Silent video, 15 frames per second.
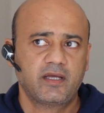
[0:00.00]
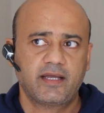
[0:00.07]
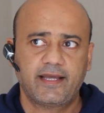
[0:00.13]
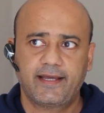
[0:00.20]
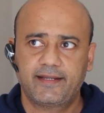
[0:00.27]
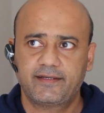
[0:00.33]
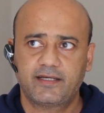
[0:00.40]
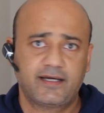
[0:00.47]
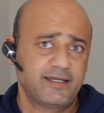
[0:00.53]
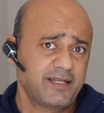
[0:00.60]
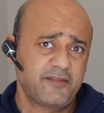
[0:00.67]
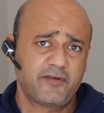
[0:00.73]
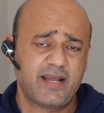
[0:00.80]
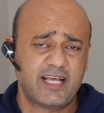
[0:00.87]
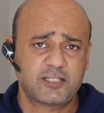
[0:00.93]
And uh,
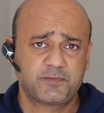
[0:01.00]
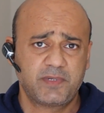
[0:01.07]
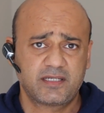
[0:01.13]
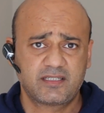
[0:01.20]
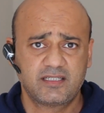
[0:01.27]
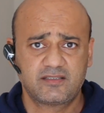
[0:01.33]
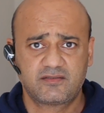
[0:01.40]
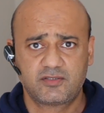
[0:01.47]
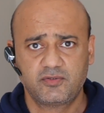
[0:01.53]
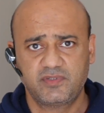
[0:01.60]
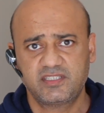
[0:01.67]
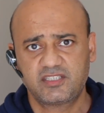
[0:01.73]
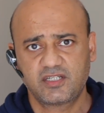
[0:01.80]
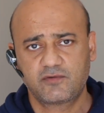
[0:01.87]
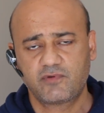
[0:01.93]
another aspect is to
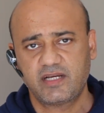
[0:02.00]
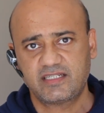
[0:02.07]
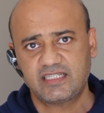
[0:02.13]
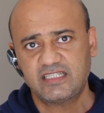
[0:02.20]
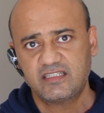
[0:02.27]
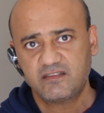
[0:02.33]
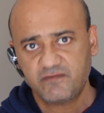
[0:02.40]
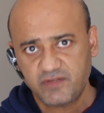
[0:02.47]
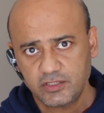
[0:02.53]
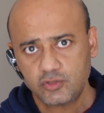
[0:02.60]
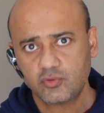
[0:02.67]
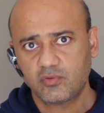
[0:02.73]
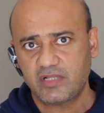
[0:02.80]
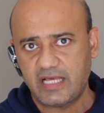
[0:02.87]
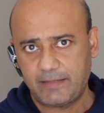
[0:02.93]
integrate
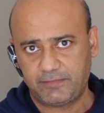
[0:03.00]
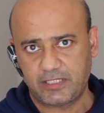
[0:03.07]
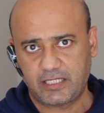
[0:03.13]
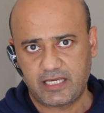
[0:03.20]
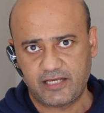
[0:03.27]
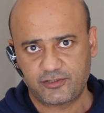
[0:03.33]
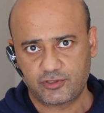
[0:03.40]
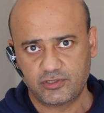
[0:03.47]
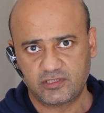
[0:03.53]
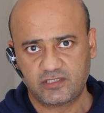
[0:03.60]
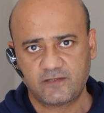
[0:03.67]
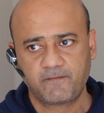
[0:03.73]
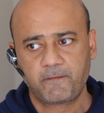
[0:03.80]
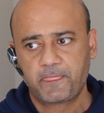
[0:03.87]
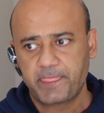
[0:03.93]
individual applications
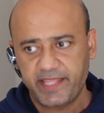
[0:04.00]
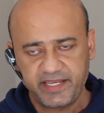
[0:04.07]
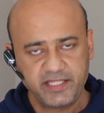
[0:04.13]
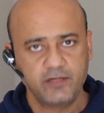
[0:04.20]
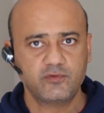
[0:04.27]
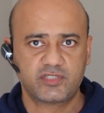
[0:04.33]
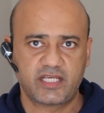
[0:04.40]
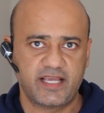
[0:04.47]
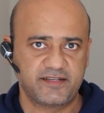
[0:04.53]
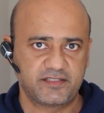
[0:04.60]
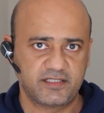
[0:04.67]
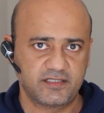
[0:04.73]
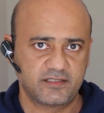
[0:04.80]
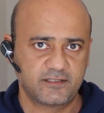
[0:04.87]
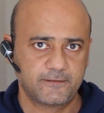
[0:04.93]
and use
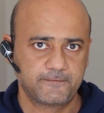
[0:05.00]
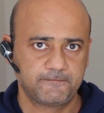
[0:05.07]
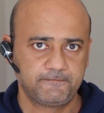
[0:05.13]
cases.